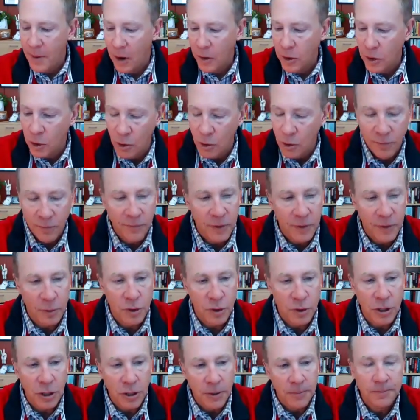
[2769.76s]
about your
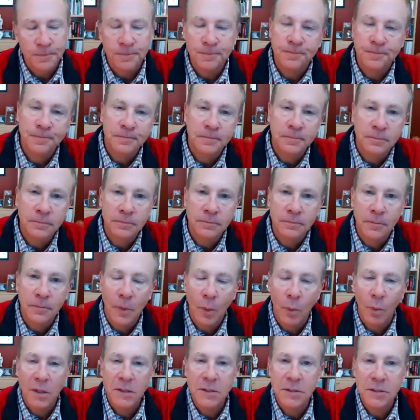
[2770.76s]
future?
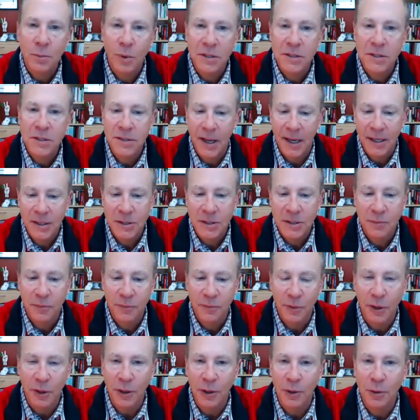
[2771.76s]
What's next
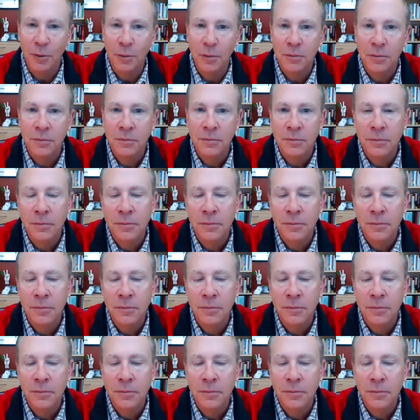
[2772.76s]
for you?